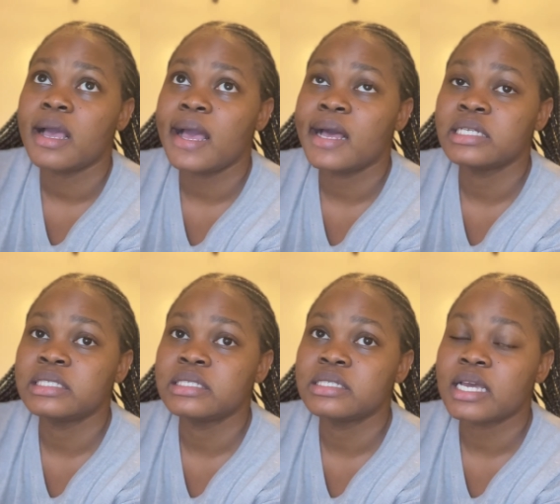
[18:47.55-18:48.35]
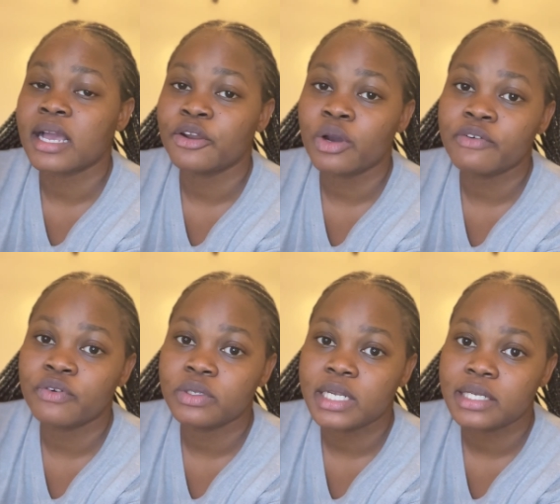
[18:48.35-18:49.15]
and I cannot
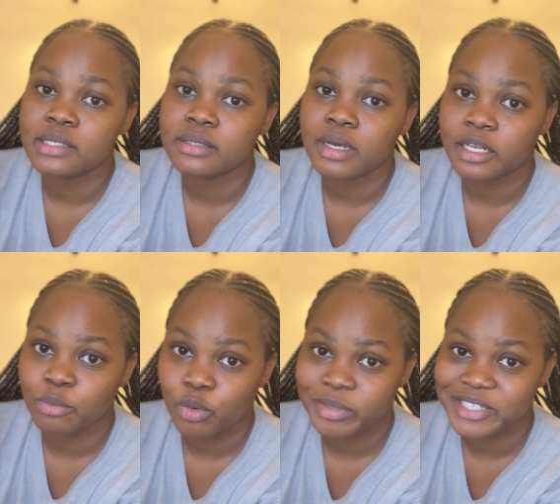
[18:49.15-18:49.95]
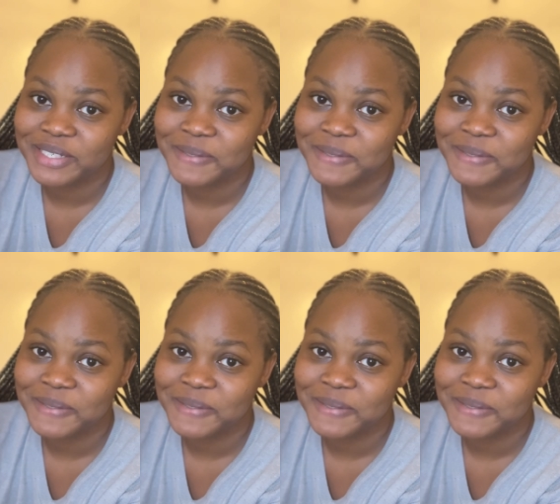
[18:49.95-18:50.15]
afford that at the moment.